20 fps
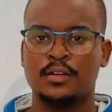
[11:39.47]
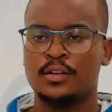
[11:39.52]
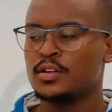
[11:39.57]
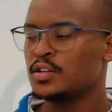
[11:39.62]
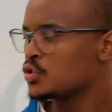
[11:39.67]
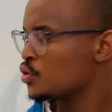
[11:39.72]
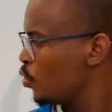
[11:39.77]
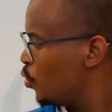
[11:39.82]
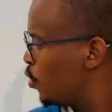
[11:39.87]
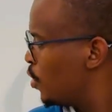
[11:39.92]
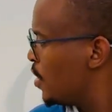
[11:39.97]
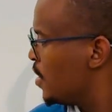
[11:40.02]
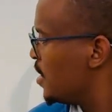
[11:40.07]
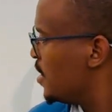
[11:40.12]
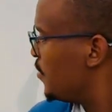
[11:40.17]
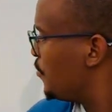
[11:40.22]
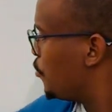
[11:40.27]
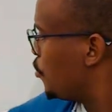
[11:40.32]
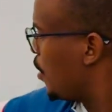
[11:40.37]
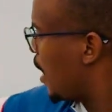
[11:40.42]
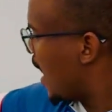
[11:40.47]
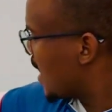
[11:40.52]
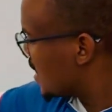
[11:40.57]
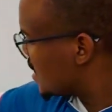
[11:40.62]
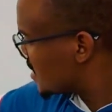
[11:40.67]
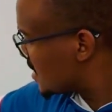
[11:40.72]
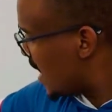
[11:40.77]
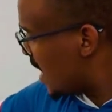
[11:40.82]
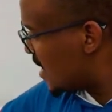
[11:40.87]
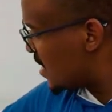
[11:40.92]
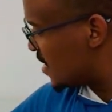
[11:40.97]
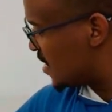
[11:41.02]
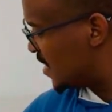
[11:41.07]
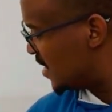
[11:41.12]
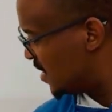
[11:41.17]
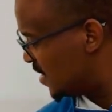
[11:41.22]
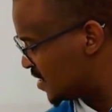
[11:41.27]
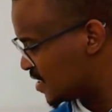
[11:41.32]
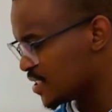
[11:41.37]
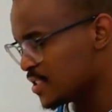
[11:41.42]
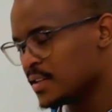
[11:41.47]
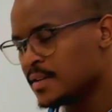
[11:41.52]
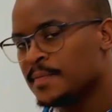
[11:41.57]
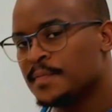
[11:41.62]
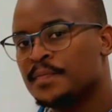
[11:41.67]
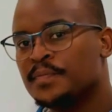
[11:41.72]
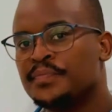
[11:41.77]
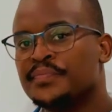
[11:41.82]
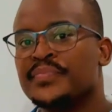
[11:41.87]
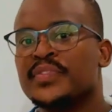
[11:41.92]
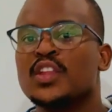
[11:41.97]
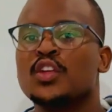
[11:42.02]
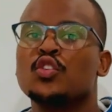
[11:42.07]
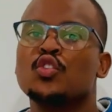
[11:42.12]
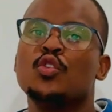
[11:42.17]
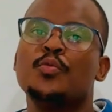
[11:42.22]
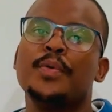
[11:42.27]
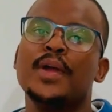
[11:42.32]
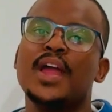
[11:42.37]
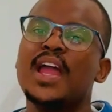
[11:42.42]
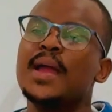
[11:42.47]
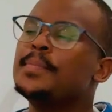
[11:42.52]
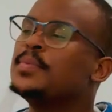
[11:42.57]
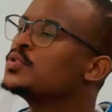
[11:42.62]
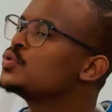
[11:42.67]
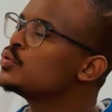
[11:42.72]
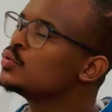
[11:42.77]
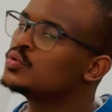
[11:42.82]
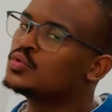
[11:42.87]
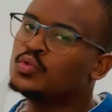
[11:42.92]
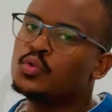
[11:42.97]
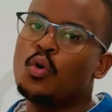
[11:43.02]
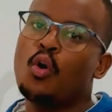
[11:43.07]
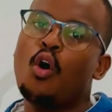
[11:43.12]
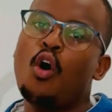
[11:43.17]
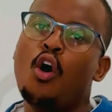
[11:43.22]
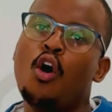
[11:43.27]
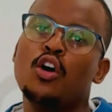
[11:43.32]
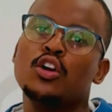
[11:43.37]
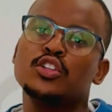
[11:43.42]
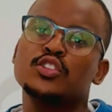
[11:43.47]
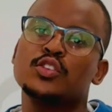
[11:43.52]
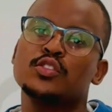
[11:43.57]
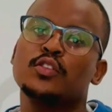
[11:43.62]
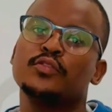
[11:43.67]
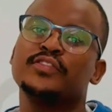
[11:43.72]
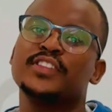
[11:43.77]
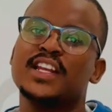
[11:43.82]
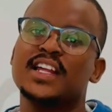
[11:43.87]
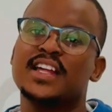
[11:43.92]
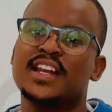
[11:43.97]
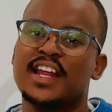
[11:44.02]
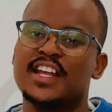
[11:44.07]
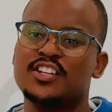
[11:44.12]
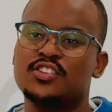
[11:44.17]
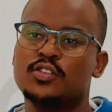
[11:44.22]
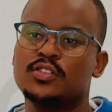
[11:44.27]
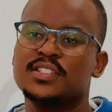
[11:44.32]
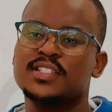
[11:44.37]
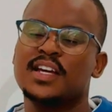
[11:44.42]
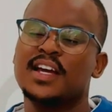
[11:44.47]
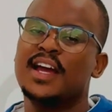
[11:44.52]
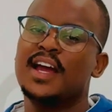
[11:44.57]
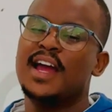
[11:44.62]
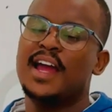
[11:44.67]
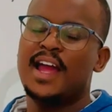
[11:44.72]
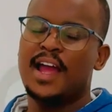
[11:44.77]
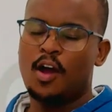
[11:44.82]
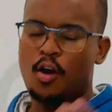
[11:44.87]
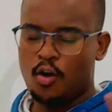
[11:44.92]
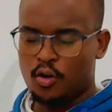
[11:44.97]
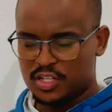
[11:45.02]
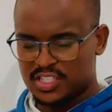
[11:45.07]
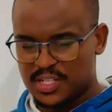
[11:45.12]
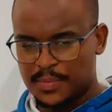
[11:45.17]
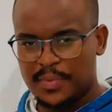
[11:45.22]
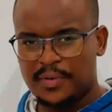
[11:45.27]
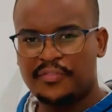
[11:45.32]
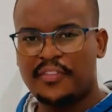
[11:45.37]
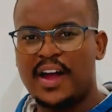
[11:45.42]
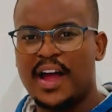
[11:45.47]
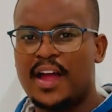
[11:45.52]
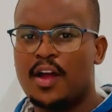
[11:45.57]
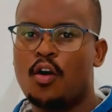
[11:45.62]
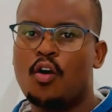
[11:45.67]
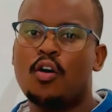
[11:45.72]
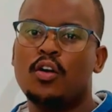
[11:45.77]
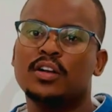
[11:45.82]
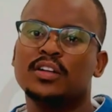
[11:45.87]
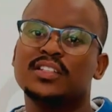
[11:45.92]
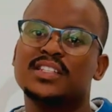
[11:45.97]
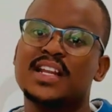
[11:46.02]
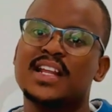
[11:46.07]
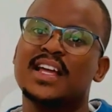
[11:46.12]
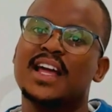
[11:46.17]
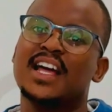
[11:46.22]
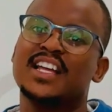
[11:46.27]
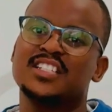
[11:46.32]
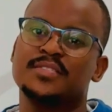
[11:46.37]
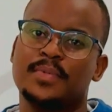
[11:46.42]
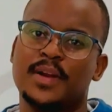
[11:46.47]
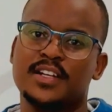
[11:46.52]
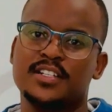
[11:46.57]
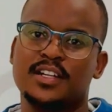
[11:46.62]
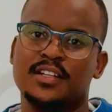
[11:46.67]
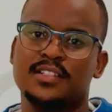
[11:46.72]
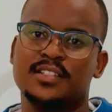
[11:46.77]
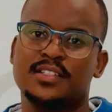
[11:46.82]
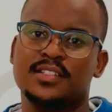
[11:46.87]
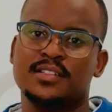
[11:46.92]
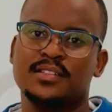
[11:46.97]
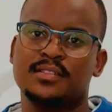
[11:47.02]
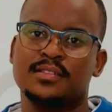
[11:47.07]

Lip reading: So if you understand these, you'll be able to do all sort of trig ratios or simplify all trig expressions.